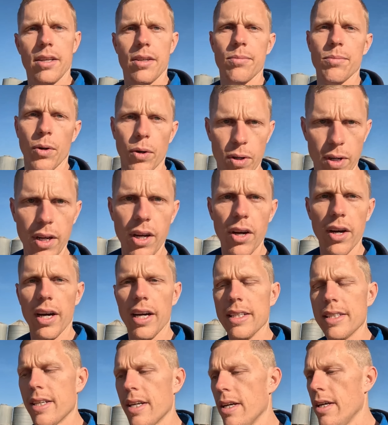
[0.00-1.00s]
Morning
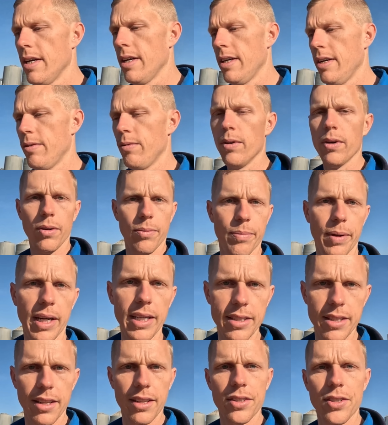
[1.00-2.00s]
guys, welcome back
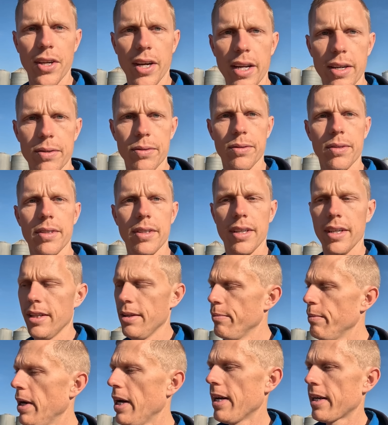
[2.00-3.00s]
to the channel and
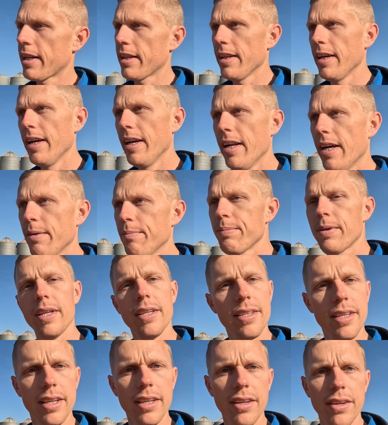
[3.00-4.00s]
the mad cleanup
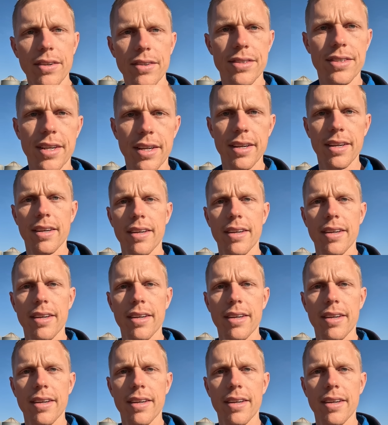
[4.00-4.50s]
continues.